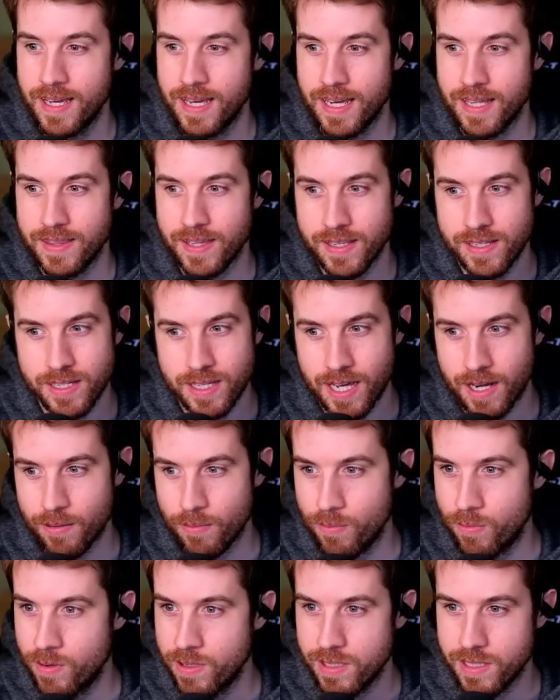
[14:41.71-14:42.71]
And then you got to
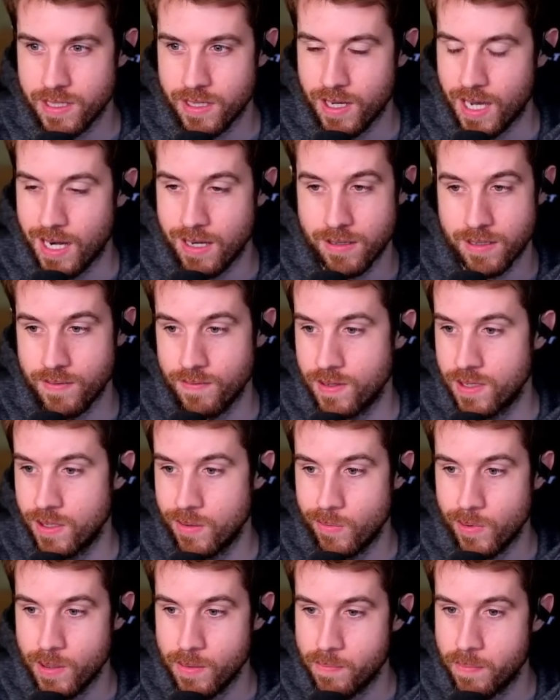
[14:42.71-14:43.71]
really, I don't even know
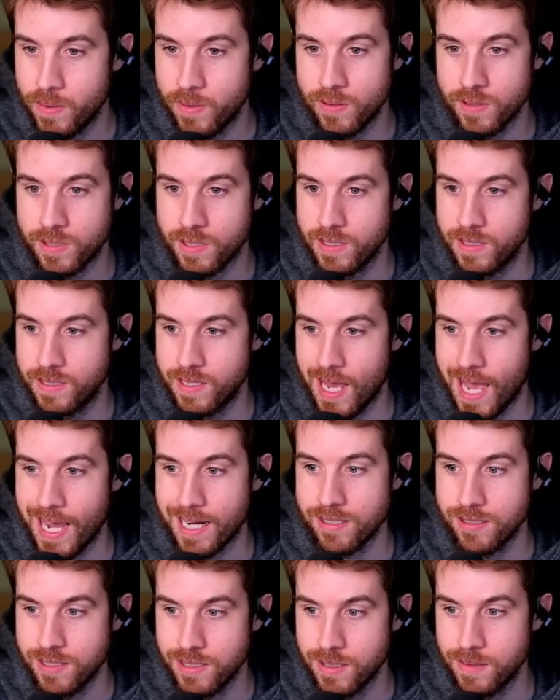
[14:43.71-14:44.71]
what pull could
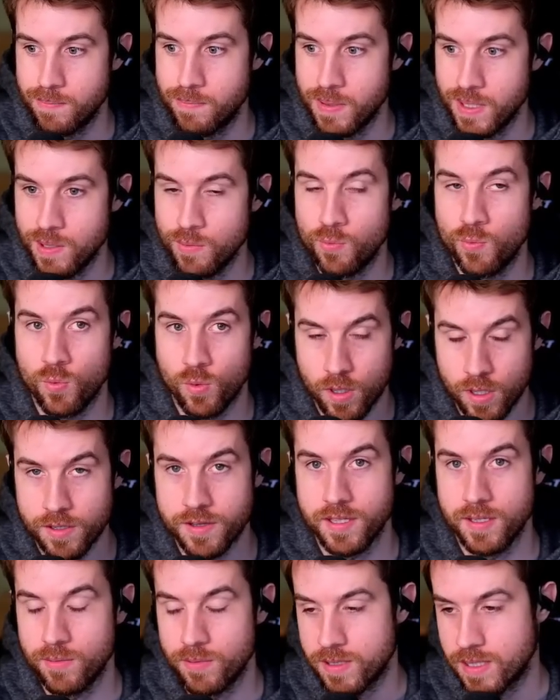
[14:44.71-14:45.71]
actually be
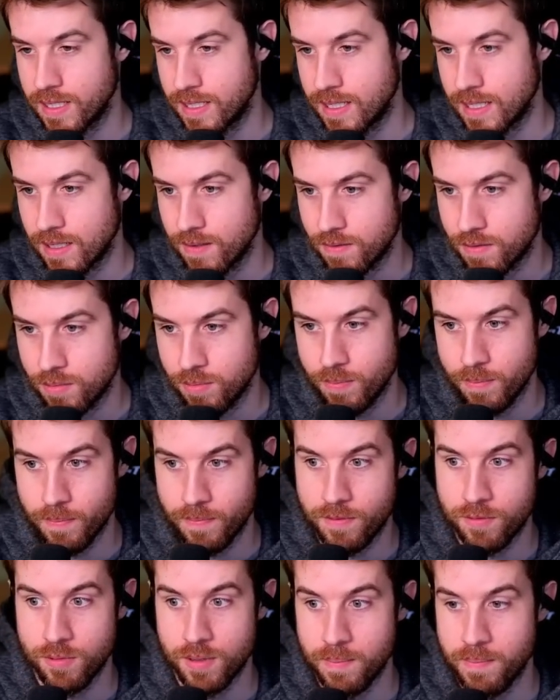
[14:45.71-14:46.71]
worth it with that
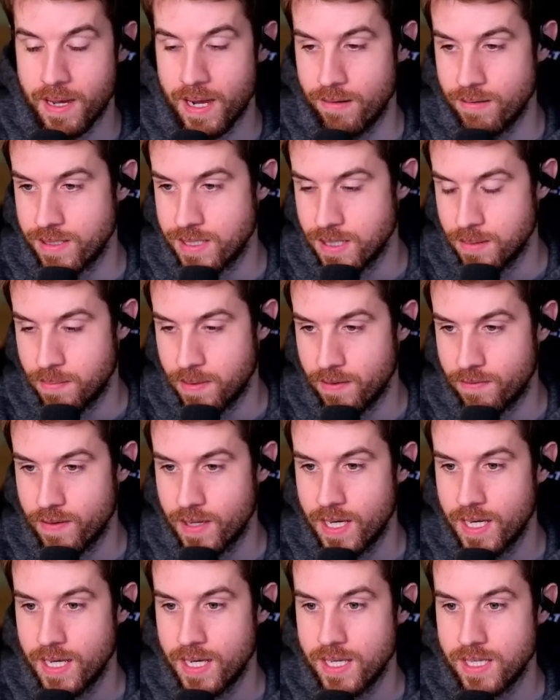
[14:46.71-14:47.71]
-3 power debuff.
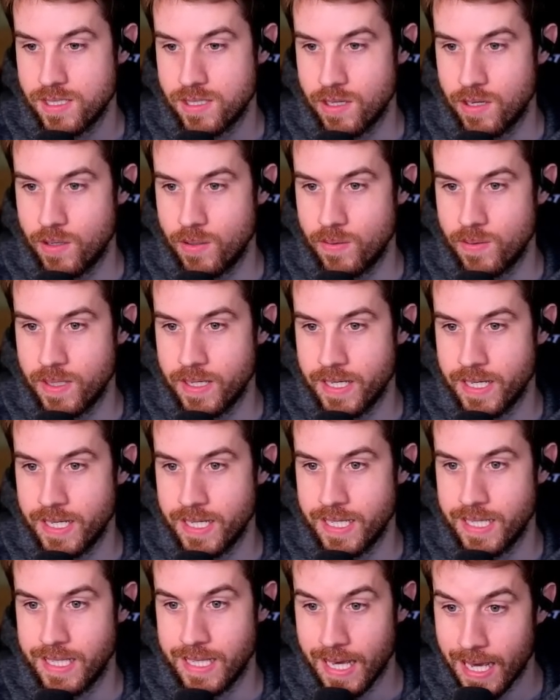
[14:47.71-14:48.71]
So
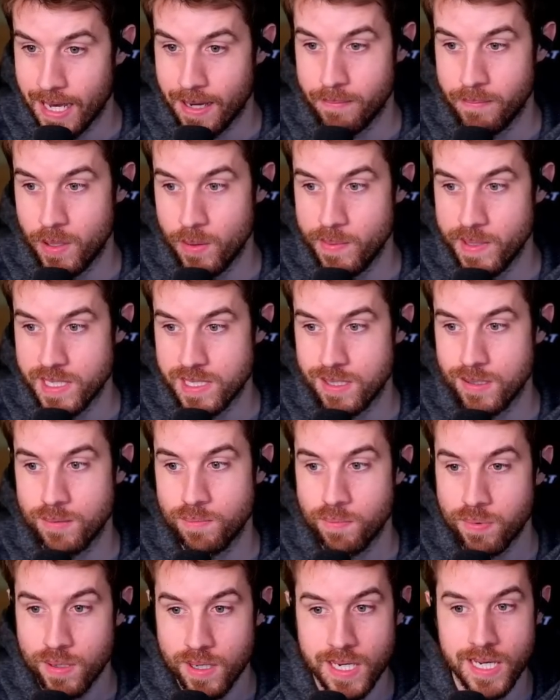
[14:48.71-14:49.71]
yeah, Mobius is
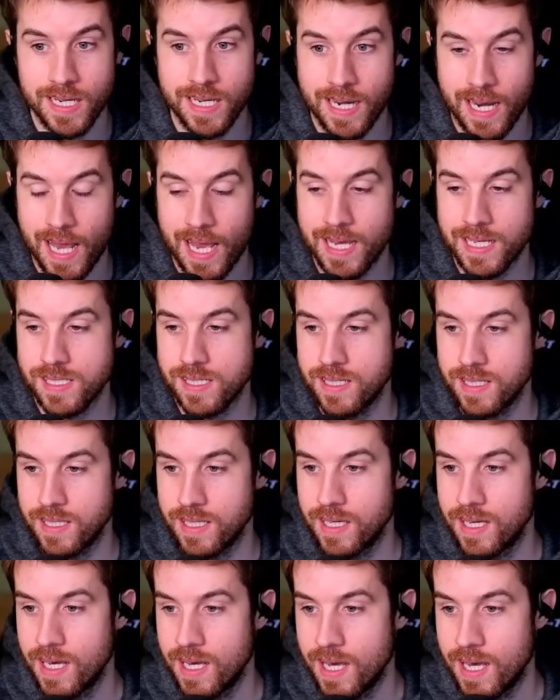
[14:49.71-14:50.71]
pretty
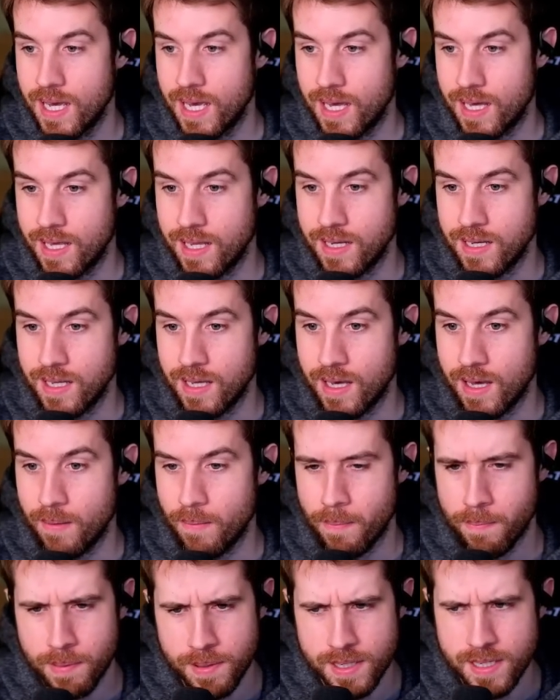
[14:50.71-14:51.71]
nasty and
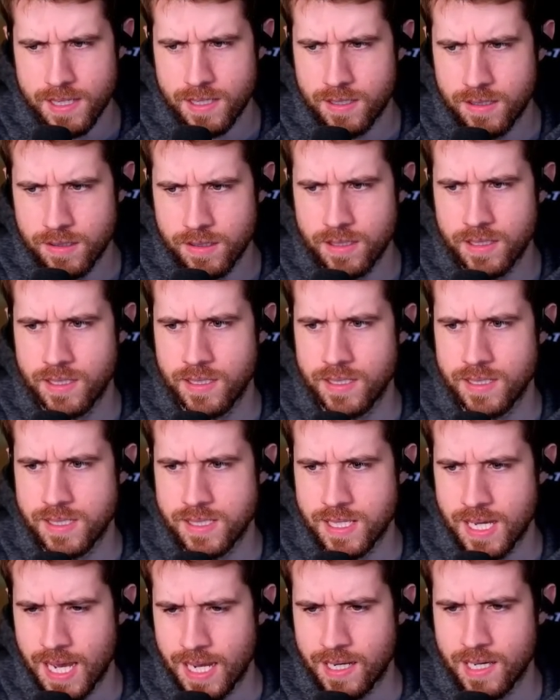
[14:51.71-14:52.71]
a pretty good
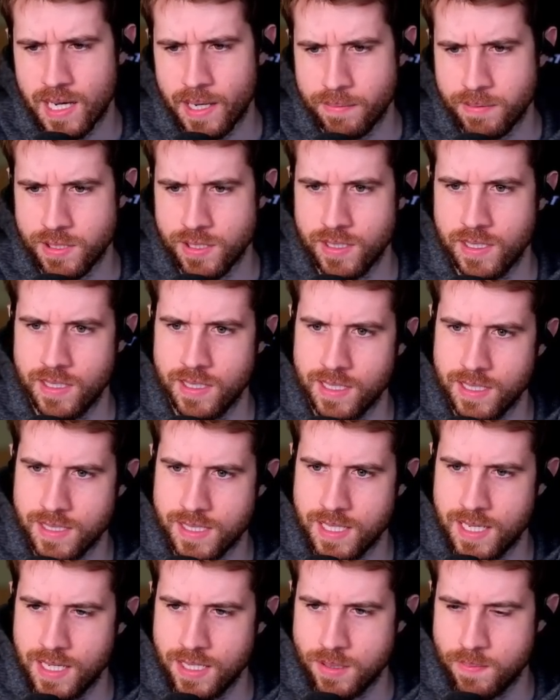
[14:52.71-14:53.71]
tech option in
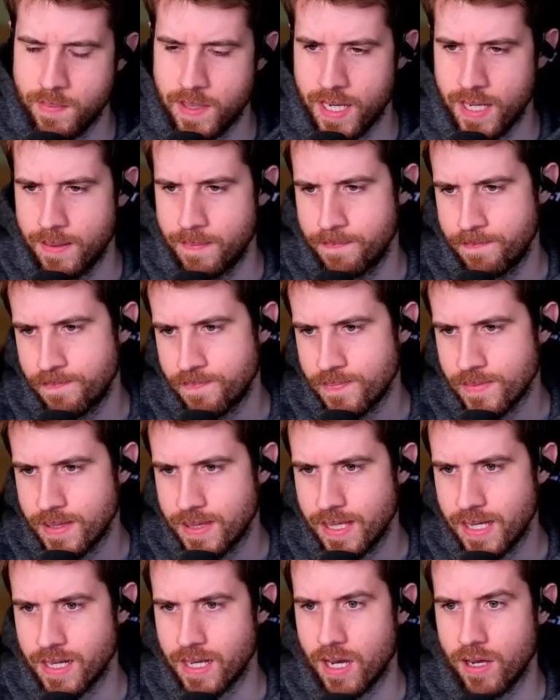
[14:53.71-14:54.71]
today's meta.
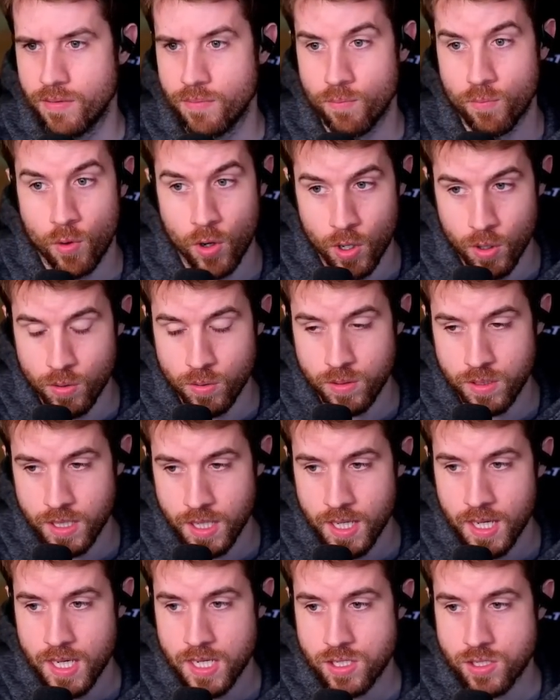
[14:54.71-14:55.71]
Then you got Rogue.
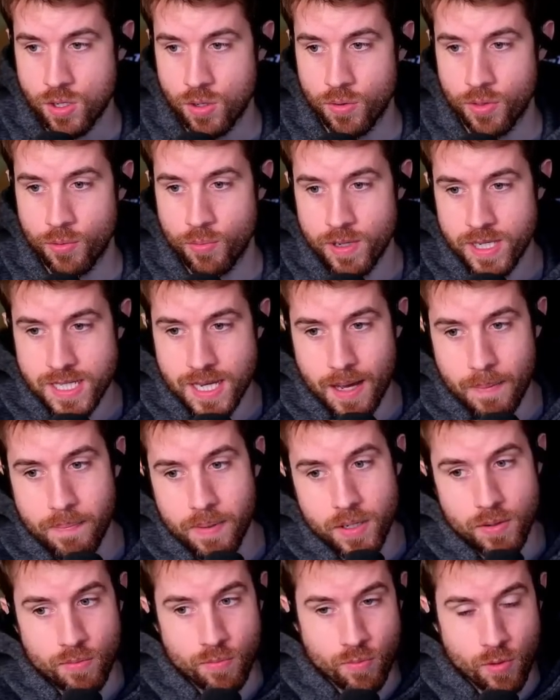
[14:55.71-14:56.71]
So the reason I
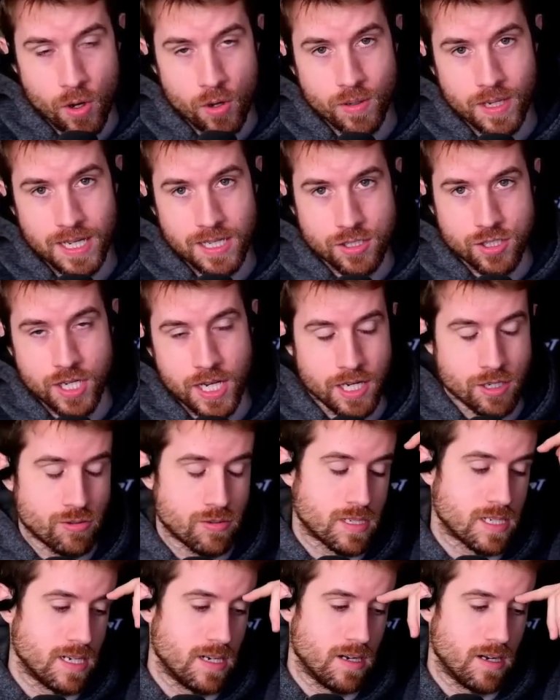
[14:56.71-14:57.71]
put Rogue and
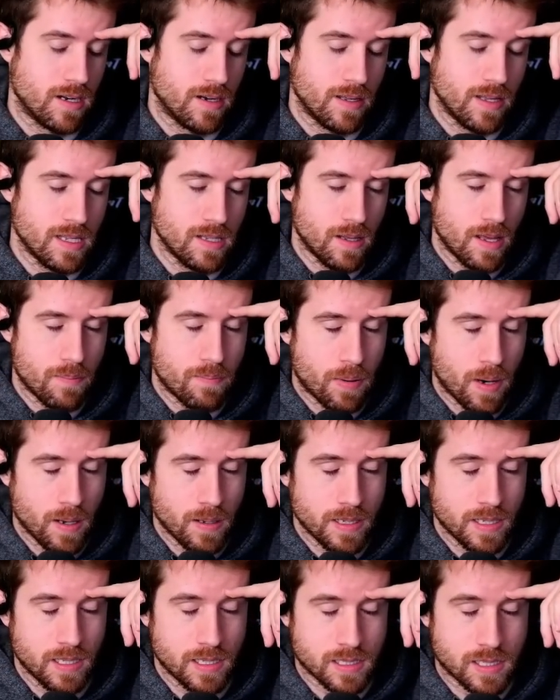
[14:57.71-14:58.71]
Enchantress here, it
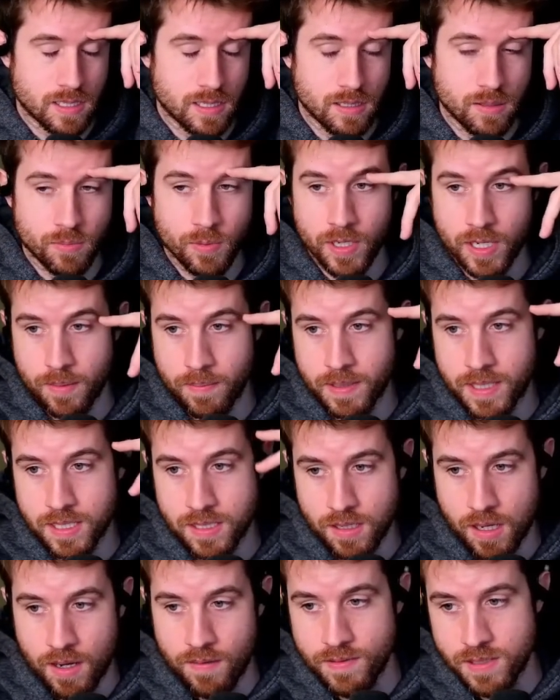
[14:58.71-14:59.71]
probably looks a little weird
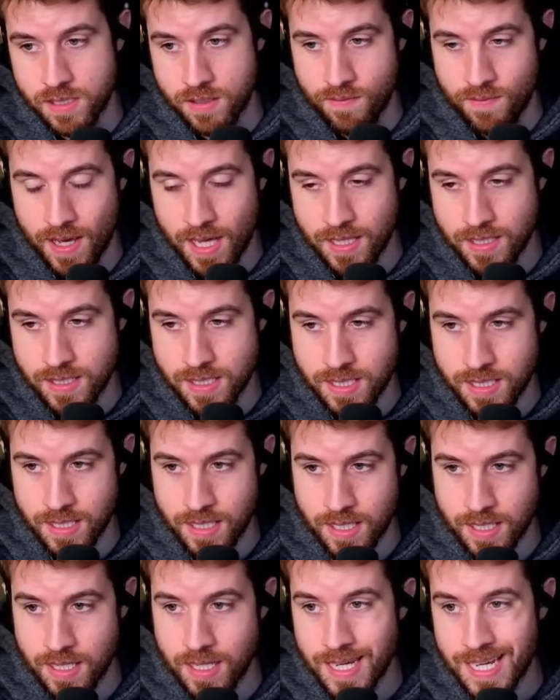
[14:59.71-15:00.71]
because obviously
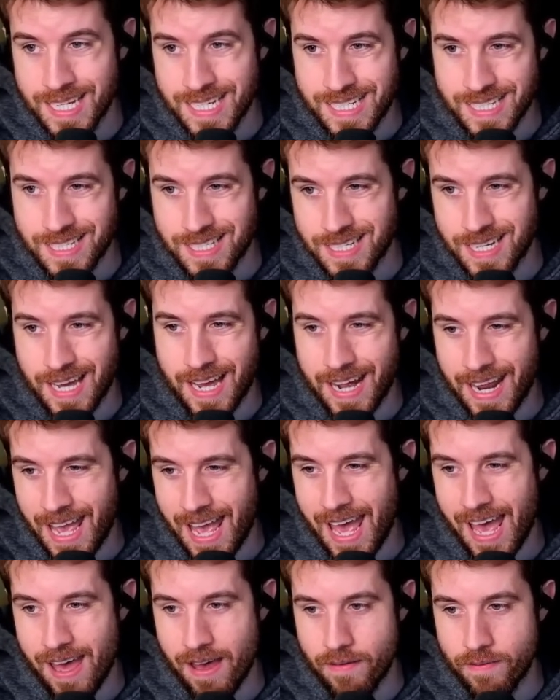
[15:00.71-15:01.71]
Valentina does not
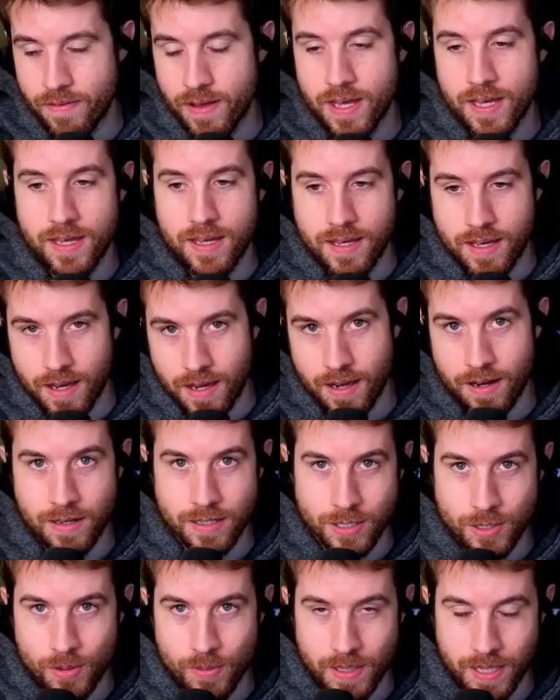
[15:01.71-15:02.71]
have
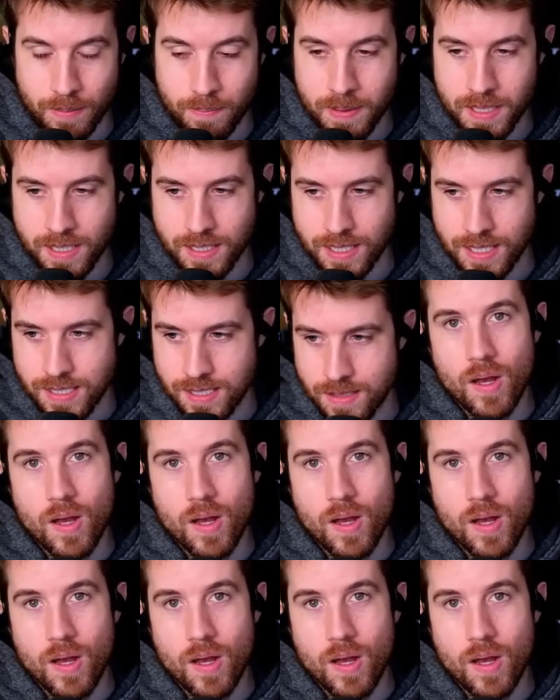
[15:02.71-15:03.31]
ongoing abilities.